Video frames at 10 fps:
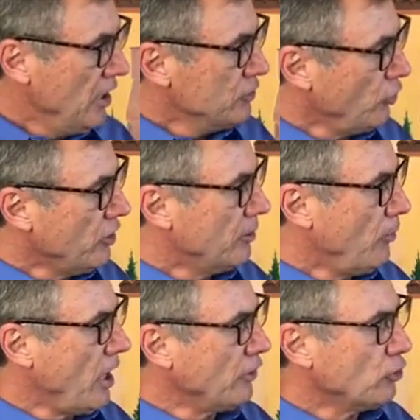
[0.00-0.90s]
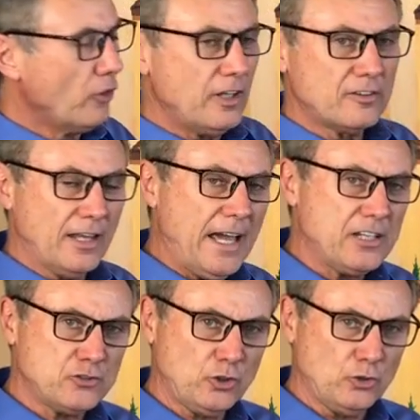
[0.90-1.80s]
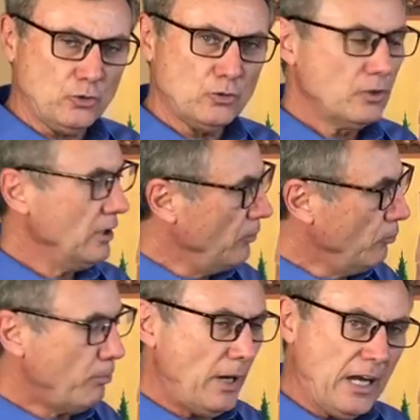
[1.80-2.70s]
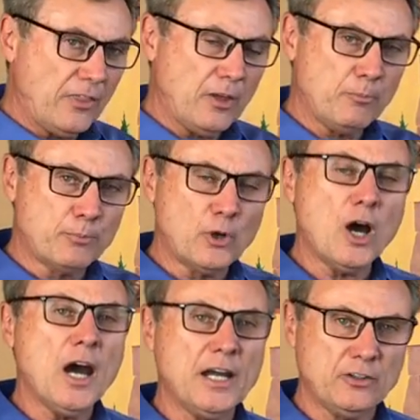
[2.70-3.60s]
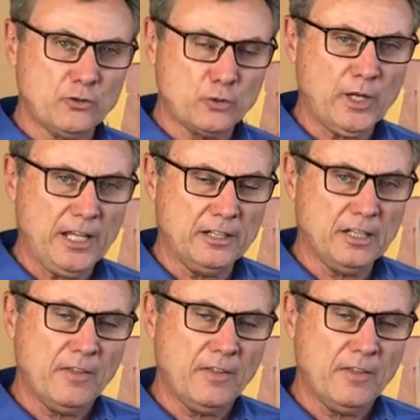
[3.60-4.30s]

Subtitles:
So you can monitor these last two by the broad trend,